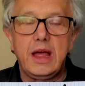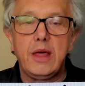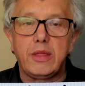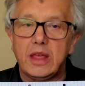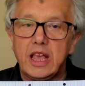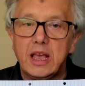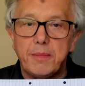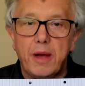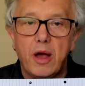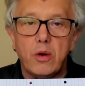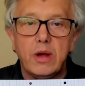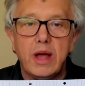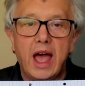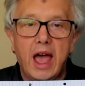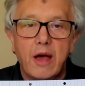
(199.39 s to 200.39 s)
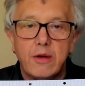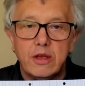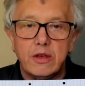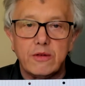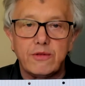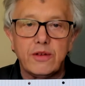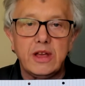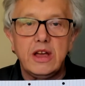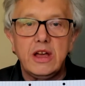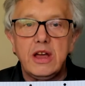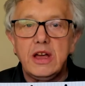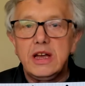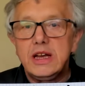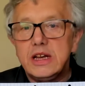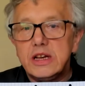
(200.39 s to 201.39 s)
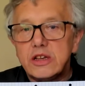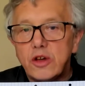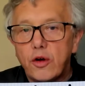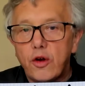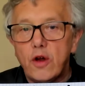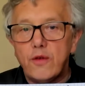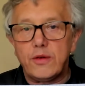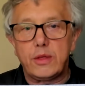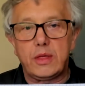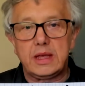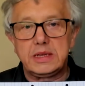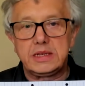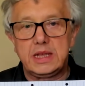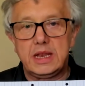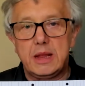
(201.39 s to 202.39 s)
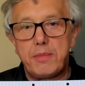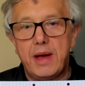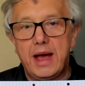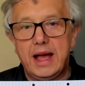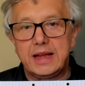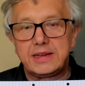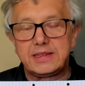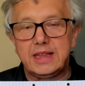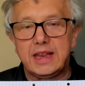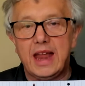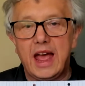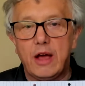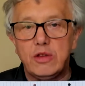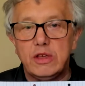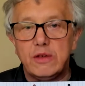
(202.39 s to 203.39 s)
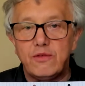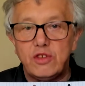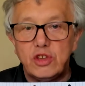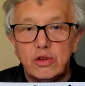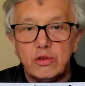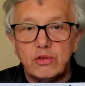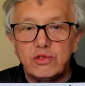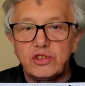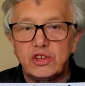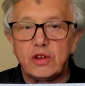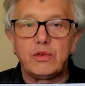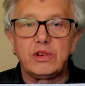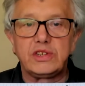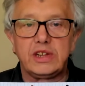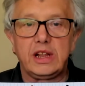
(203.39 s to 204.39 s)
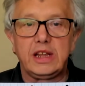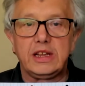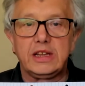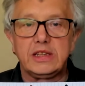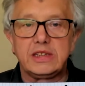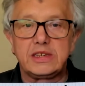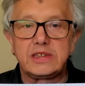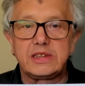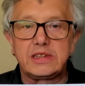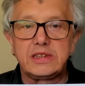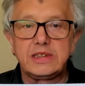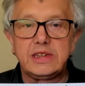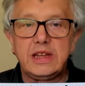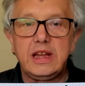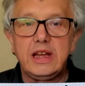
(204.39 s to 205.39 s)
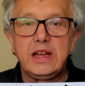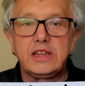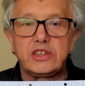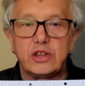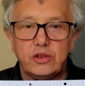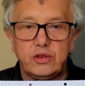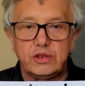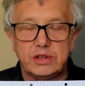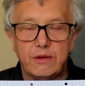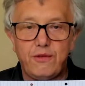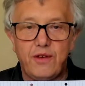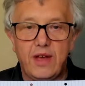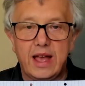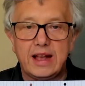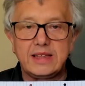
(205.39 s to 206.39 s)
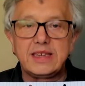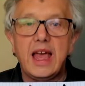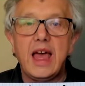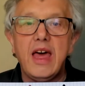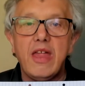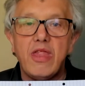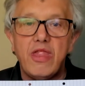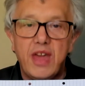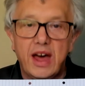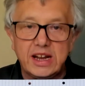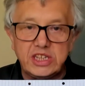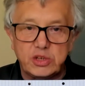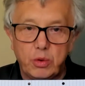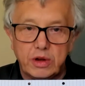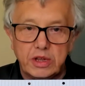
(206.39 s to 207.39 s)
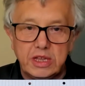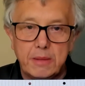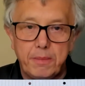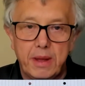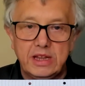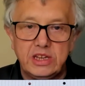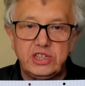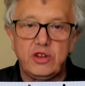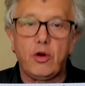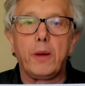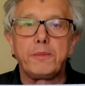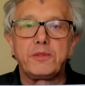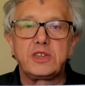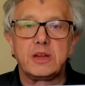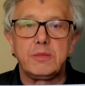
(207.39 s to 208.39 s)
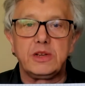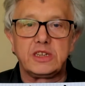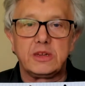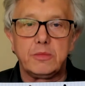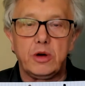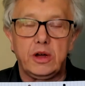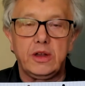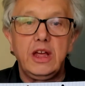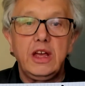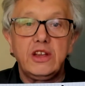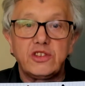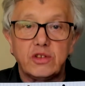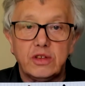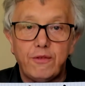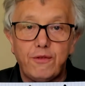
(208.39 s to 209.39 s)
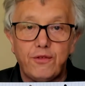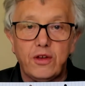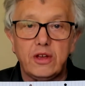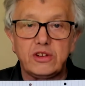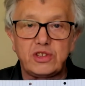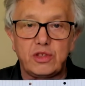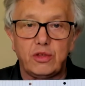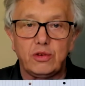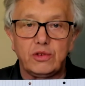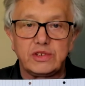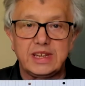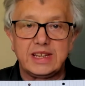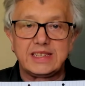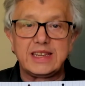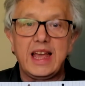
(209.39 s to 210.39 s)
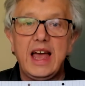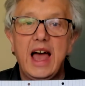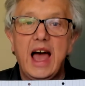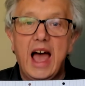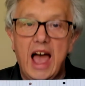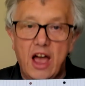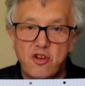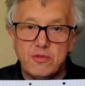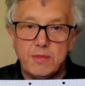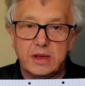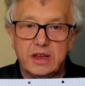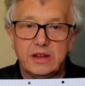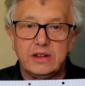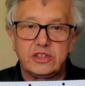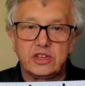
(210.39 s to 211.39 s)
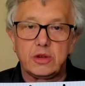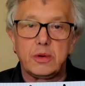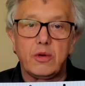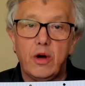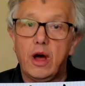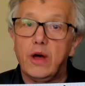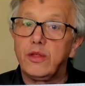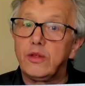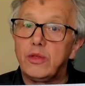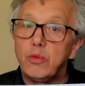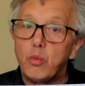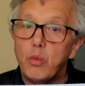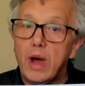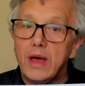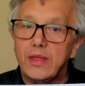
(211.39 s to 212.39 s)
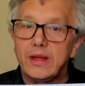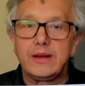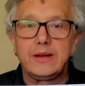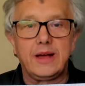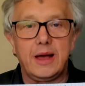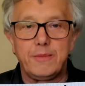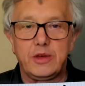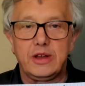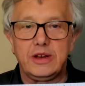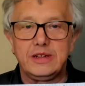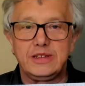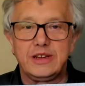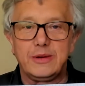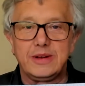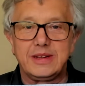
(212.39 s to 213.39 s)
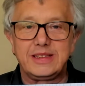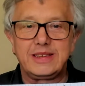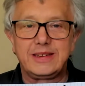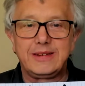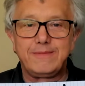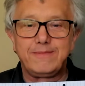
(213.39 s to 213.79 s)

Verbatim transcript: Think about how you've got over things in the past and how you've used your resilience to good effect. That's what you base your optimism on. So your first thought is, how am I going to do it rather than whether I'm going to do it.